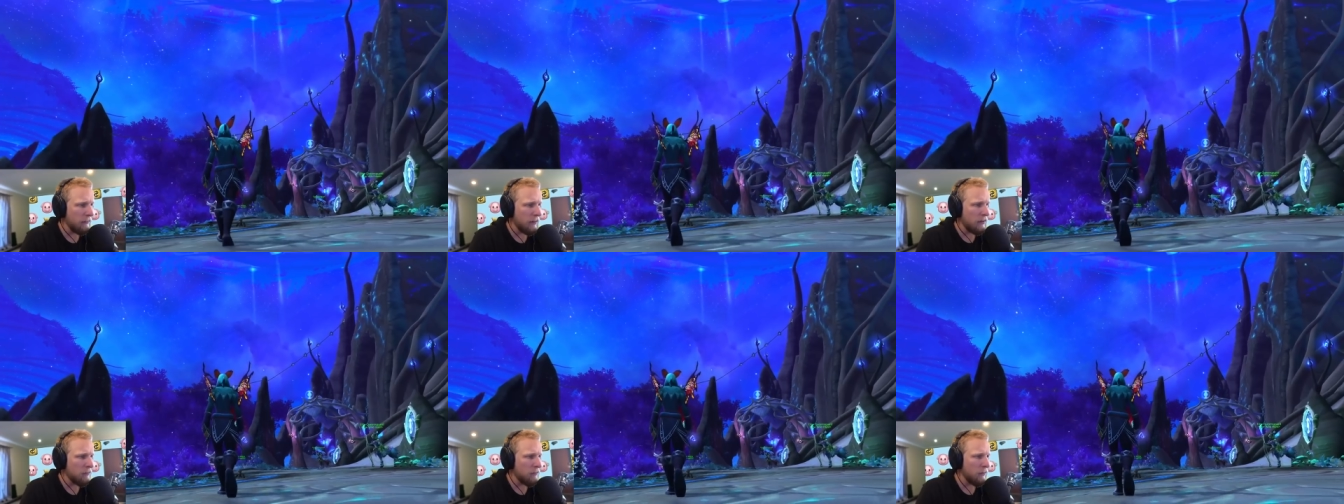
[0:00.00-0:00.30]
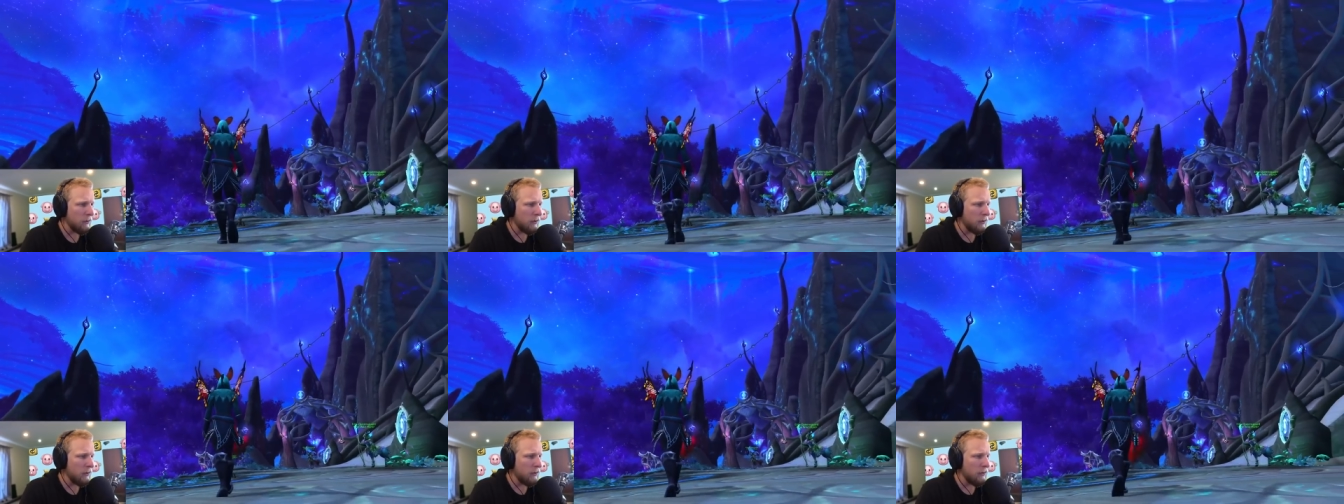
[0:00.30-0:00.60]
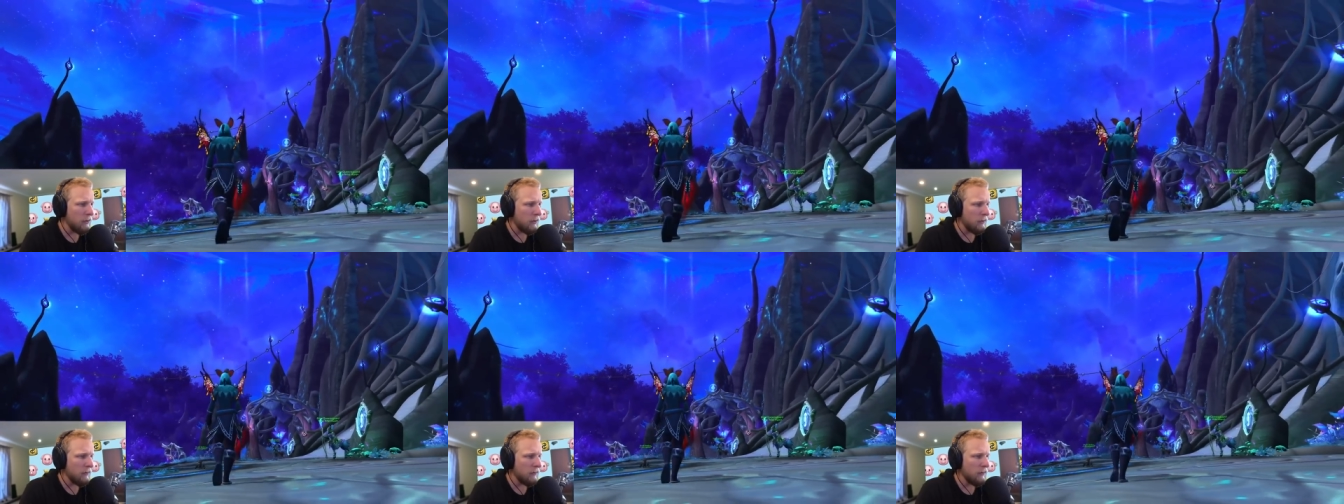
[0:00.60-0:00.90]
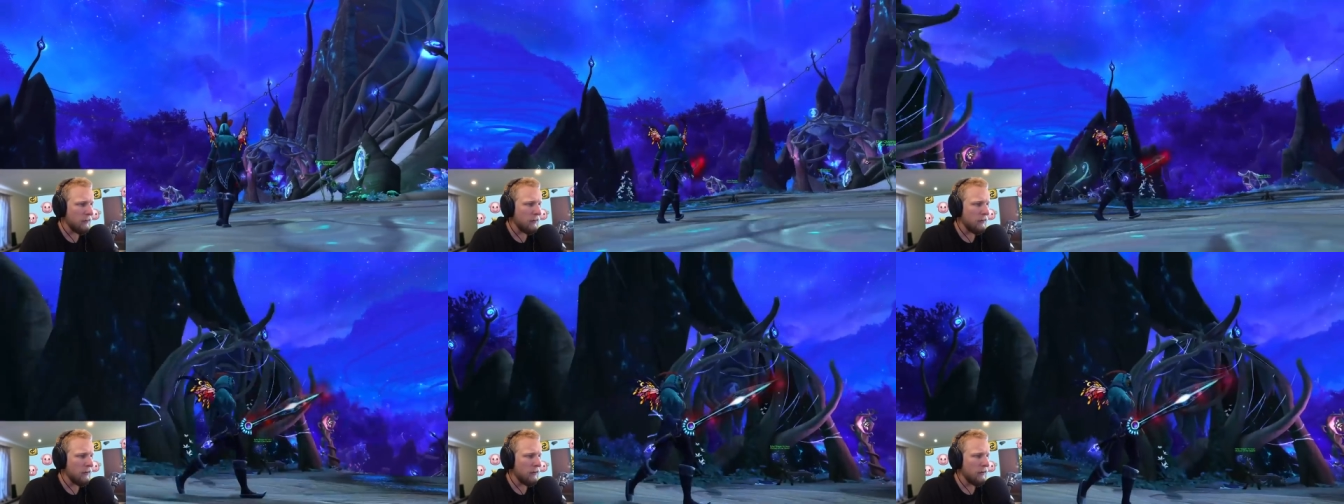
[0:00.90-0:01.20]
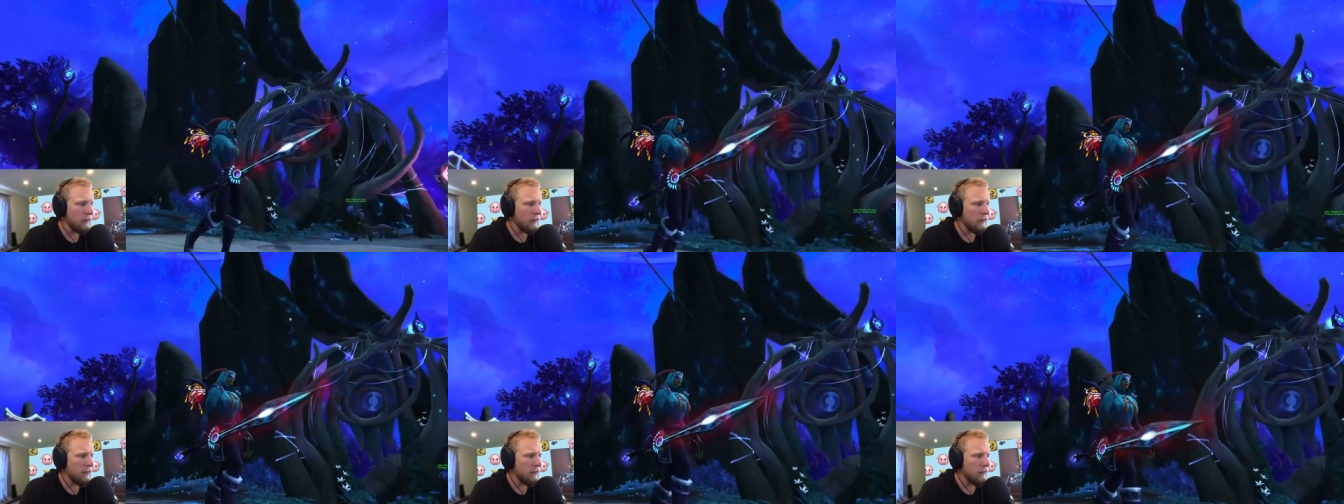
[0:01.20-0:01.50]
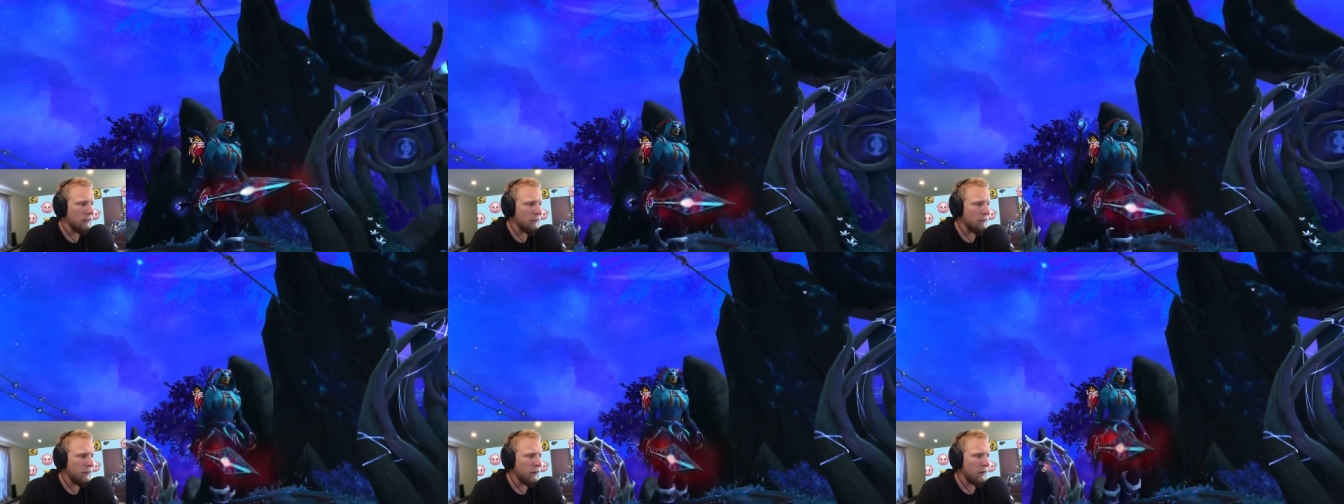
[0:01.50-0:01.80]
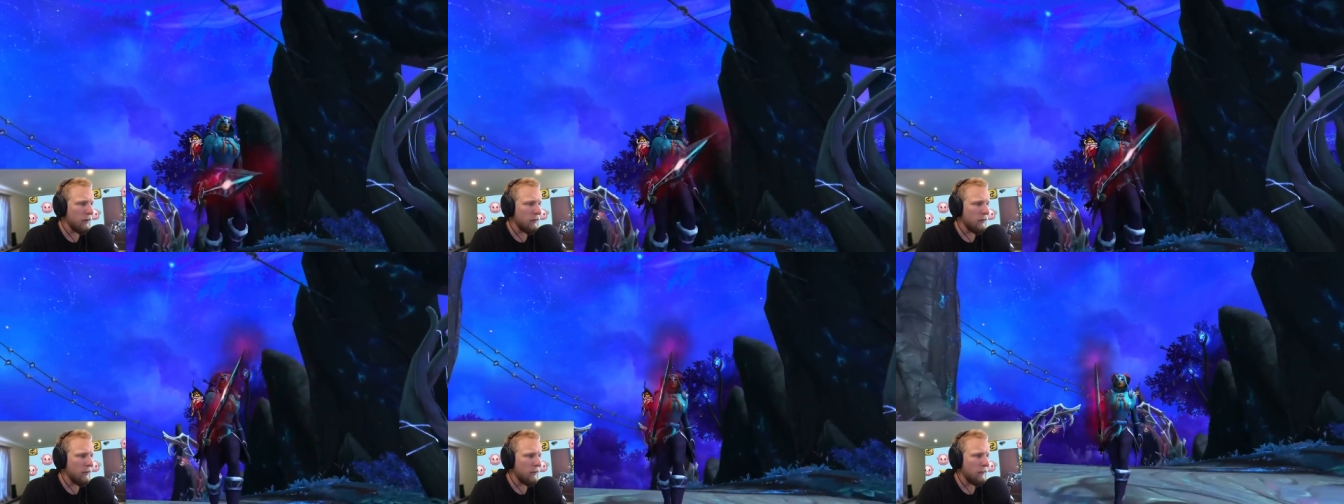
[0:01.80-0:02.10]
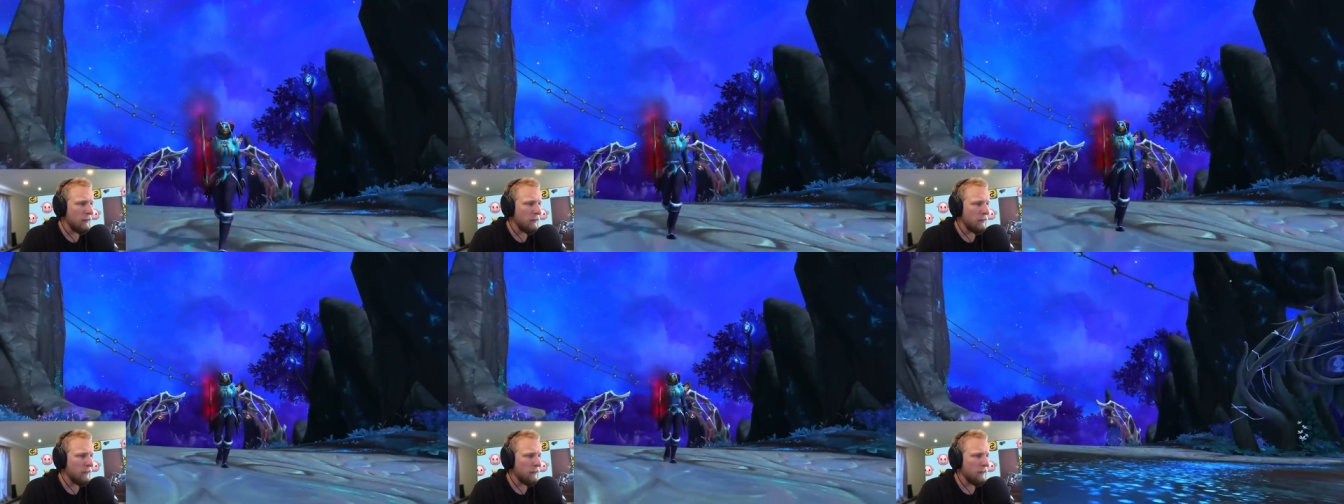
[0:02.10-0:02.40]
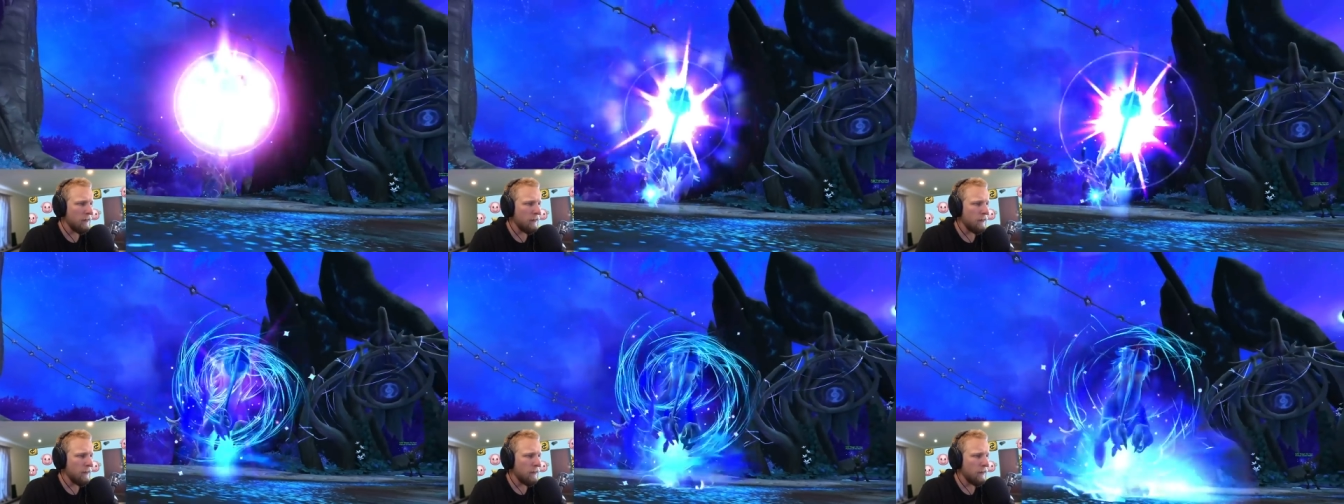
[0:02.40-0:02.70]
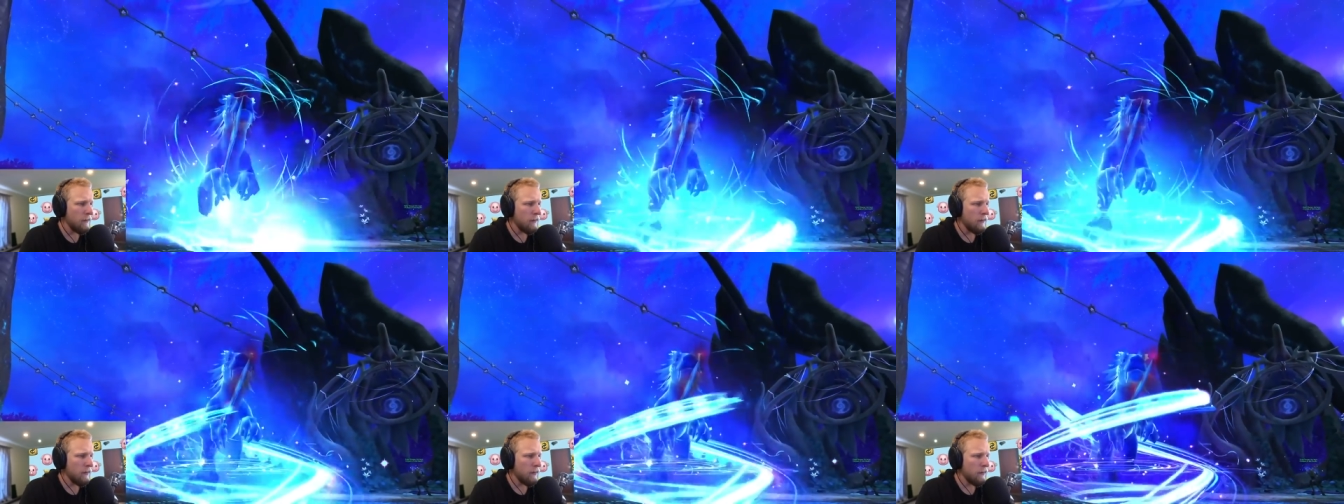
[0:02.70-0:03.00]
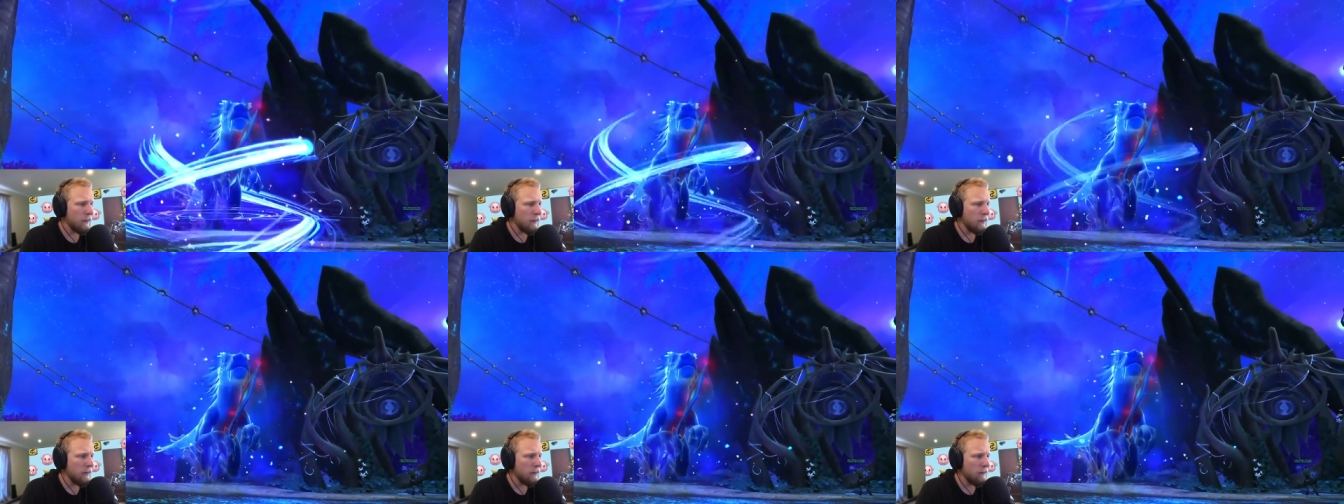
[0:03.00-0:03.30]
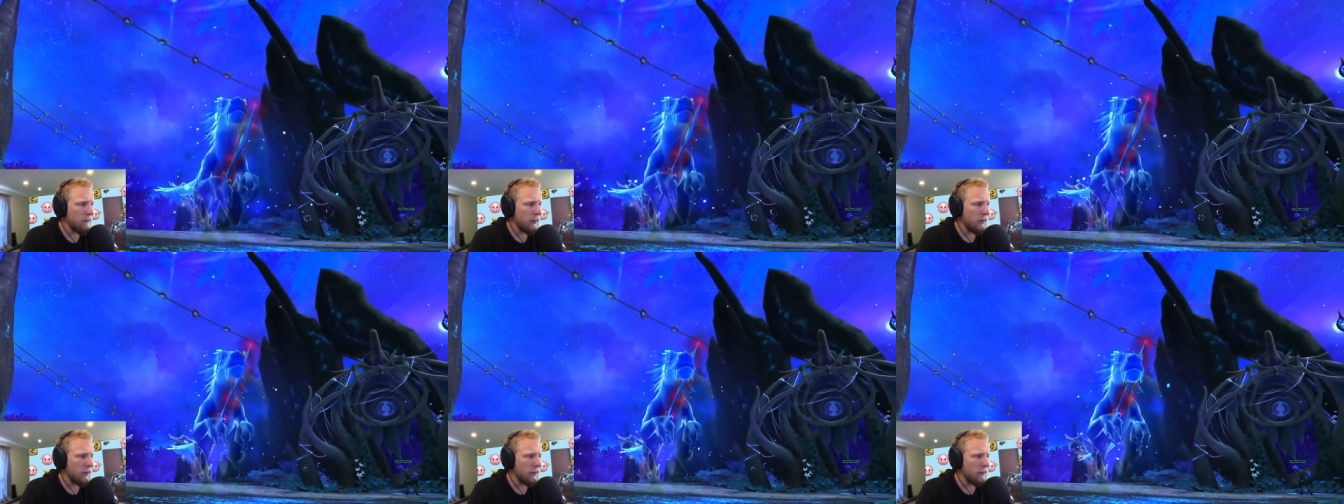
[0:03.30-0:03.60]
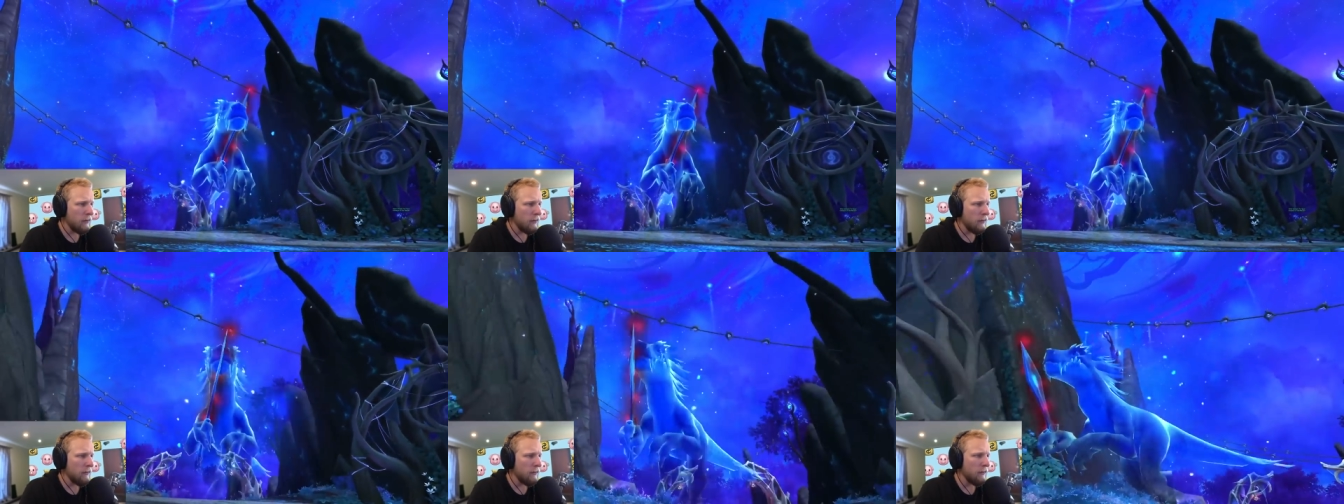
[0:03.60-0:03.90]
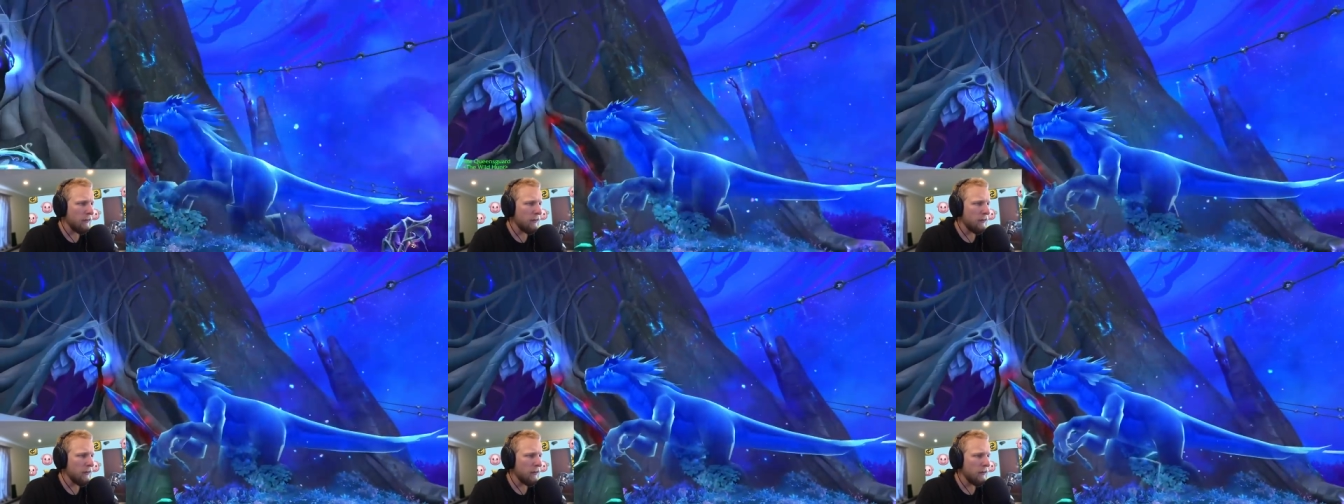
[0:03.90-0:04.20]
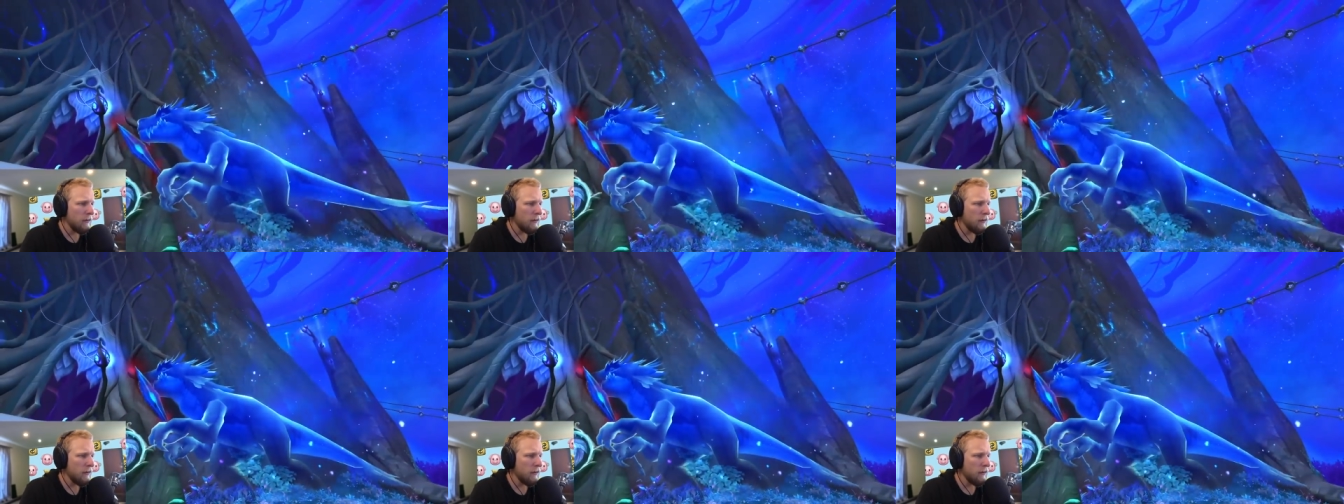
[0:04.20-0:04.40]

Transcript: imagine what are you gonna do? What are you gonna do? What are you gonna do?